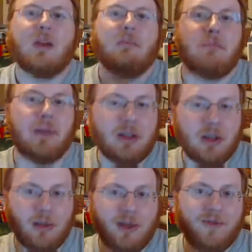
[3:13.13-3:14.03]
But to
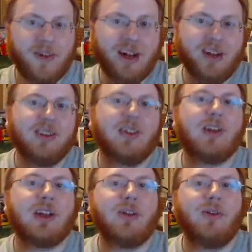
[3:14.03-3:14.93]
be fair, you
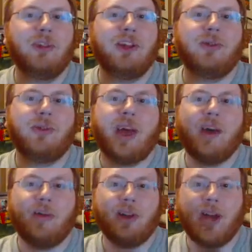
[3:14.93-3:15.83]
can only do that
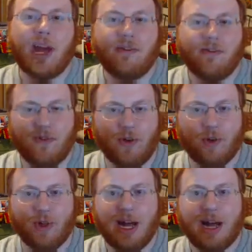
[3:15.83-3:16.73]
when you have
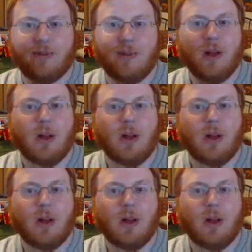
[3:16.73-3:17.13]
full life.